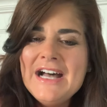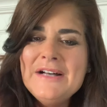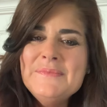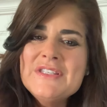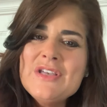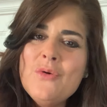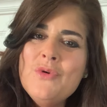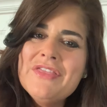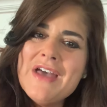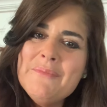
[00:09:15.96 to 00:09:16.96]
So
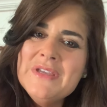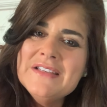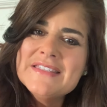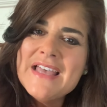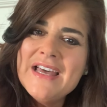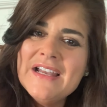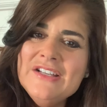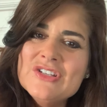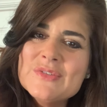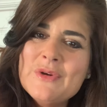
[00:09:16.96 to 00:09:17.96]
with that being said, I
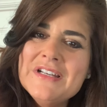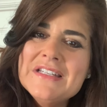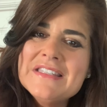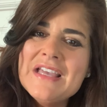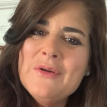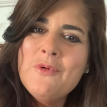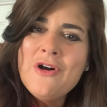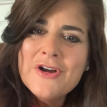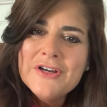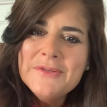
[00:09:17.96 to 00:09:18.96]
just wanted to say
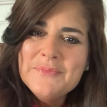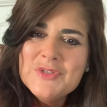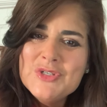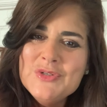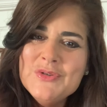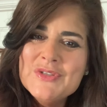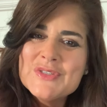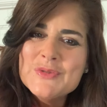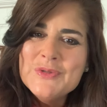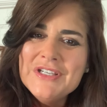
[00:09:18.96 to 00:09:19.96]
welcome to the
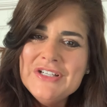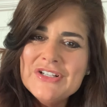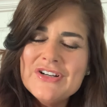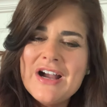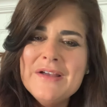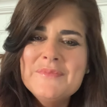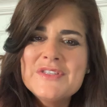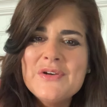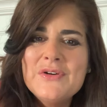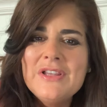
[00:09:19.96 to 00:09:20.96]
school year. I'm
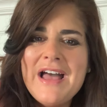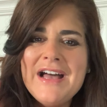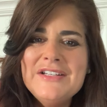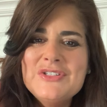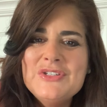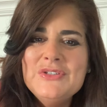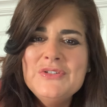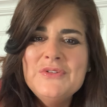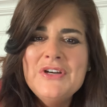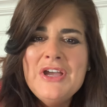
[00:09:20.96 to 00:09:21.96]
so glad
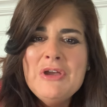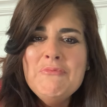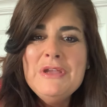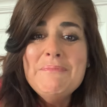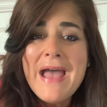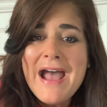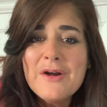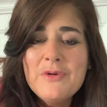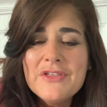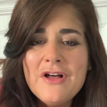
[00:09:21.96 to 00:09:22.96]
to be
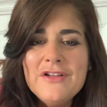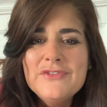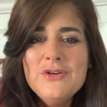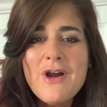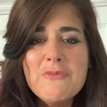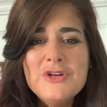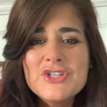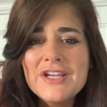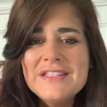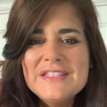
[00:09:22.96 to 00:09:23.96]
back with all of you. I
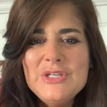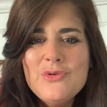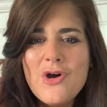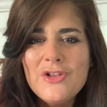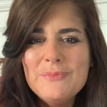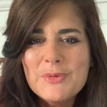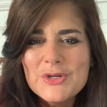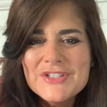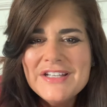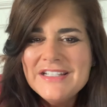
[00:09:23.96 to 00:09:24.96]
wish I could see you all in
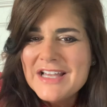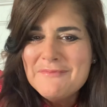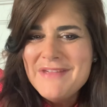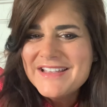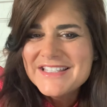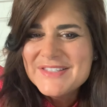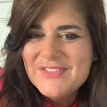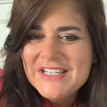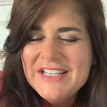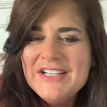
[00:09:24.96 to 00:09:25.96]
person and not make this
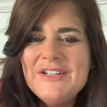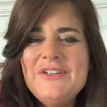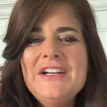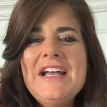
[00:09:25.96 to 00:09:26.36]
video,